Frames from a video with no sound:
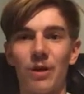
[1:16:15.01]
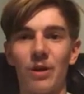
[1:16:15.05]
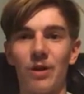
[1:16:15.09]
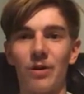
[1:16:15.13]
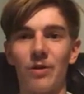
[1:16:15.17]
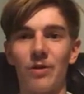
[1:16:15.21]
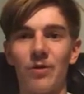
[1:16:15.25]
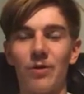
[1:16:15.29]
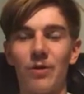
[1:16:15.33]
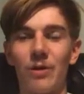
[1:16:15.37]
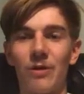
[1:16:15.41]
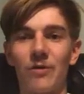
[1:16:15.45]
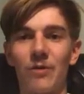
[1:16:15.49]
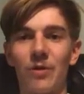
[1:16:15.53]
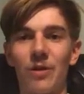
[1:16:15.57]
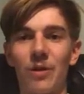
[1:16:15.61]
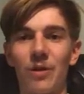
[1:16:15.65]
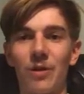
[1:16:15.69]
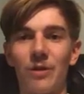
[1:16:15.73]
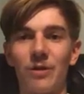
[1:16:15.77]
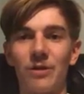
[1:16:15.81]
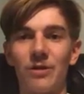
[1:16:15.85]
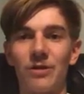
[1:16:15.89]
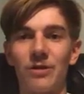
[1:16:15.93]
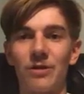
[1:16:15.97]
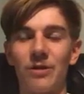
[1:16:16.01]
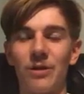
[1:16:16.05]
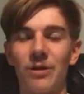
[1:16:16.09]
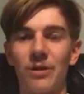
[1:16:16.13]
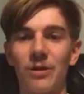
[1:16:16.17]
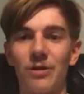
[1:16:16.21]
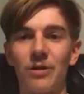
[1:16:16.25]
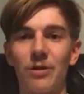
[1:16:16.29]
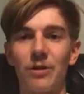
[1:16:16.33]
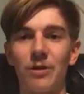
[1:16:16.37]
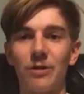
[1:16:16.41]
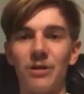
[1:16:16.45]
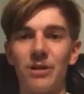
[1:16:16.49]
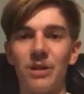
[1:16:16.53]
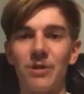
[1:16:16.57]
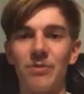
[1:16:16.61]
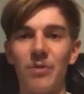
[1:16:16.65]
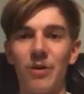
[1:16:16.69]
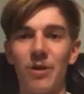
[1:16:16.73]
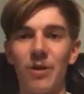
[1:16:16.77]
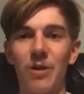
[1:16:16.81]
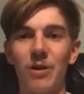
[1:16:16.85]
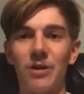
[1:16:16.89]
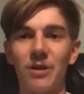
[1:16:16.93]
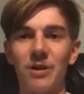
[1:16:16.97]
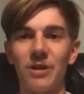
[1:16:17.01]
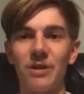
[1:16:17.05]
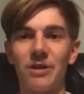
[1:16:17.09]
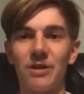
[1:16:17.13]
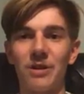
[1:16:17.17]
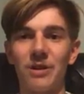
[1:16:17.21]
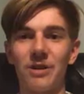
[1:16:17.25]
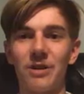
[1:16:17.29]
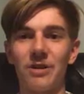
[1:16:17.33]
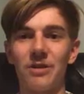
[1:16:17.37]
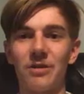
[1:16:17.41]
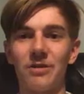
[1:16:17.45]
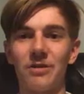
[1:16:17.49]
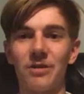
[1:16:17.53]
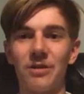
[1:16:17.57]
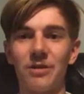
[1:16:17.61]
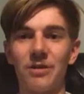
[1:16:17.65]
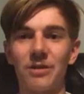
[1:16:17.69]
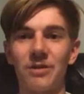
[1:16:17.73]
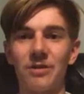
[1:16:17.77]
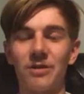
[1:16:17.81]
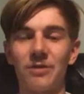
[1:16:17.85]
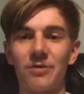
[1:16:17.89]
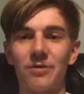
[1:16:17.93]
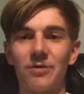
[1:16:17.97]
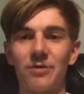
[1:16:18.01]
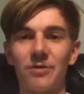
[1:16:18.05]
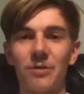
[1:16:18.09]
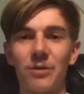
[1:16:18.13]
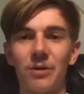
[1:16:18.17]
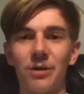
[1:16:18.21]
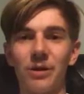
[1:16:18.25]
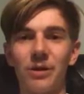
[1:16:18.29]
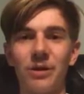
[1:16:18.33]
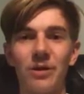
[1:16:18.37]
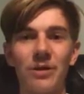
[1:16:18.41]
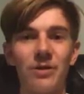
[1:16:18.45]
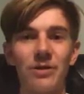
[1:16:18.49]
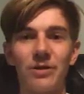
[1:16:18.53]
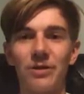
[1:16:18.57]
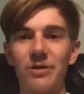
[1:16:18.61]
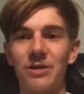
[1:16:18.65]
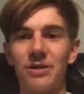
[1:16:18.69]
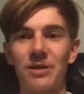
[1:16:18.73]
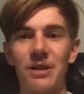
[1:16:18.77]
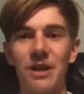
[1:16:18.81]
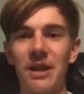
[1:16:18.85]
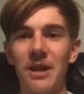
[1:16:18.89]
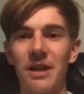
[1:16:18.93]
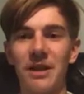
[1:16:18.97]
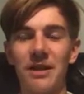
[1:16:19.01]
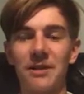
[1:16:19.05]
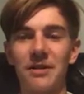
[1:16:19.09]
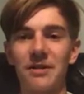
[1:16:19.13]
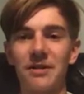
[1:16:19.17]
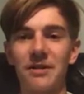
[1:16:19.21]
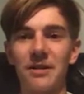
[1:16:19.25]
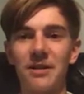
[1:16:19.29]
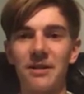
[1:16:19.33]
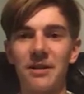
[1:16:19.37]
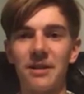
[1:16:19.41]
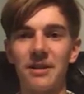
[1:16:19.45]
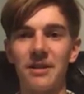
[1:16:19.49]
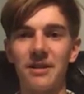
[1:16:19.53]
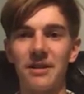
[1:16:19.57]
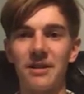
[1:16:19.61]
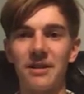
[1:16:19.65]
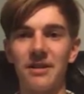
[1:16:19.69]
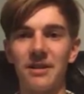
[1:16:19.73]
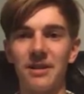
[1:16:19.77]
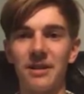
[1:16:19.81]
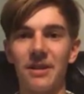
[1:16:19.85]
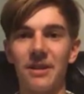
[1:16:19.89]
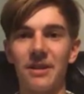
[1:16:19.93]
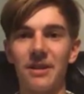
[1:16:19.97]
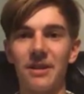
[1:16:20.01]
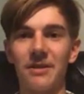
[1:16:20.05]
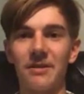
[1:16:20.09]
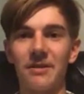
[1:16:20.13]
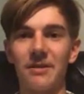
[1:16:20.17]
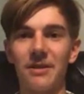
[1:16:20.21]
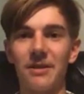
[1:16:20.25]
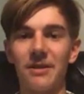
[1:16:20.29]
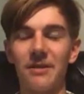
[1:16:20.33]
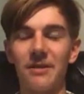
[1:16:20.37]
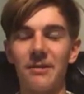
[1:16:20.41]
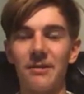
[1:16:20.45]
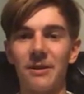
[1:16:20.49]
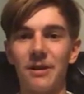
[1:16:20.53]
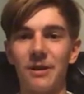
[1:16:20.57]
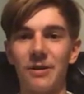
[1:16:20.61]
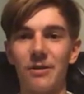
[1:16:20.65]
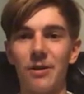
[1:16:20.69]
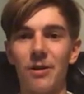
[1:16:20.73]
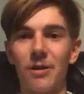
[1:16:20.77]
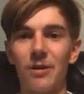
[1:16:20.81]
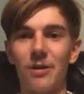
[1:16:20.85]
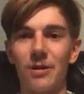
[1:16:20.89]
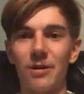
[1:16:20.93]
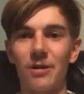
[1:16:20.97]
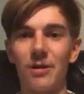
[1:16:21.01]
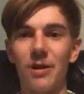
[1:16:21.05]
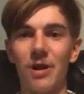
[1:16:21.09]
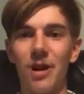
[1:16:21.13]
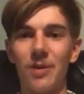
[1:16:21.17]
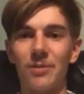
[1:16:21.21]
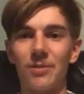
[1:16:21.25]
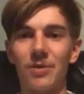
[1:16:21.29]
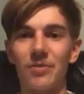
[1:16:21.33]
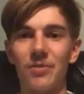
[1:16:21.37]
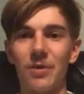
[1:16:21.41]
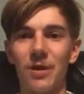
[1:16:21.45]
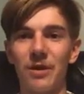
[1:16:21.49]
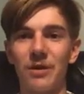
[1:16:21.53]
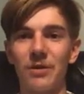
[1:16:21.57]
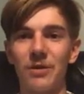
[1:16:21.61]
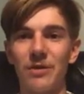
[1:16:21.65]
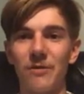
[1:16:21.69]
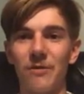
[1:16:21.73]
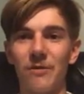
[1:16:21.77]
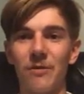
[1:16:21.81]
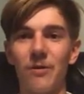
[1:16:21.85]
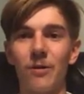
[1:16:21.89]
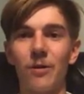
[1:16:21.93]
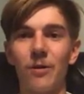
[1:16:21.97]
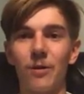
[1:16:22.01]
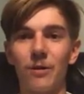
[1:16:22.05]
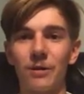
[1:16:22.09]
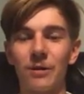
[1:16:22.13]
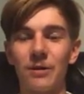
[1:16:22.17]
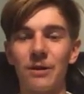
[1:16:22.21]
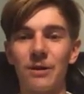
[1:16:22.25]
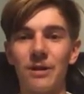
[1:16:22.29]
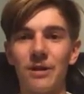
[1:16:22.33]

whoever is the guilty party doesn't really understand, they call the cops by default.